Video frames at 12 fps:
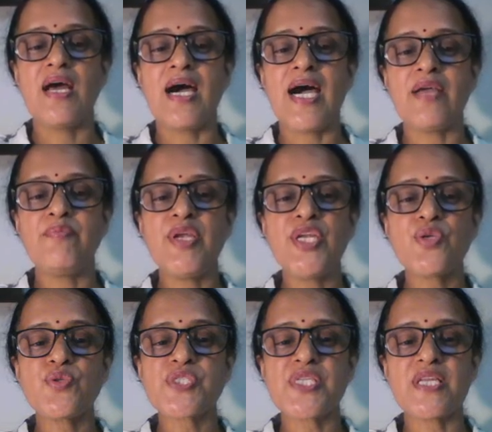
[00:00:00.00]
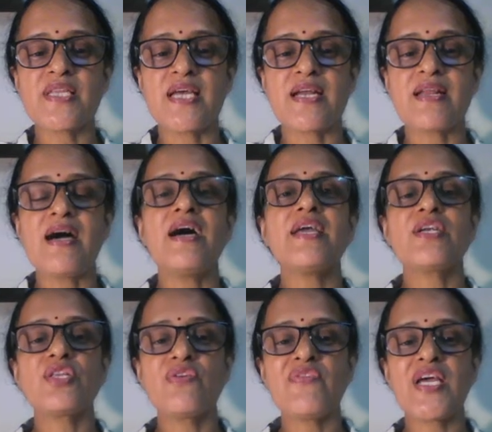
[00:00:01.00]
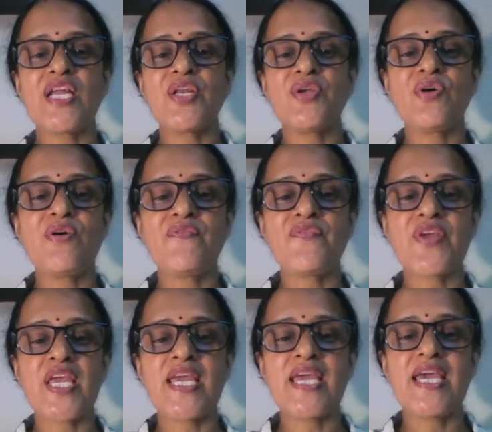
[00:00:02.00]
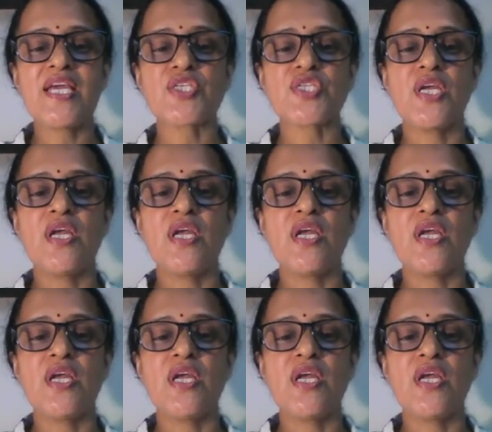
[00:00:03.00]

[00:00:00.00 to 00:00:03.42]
I mean to say that higher the value of KH,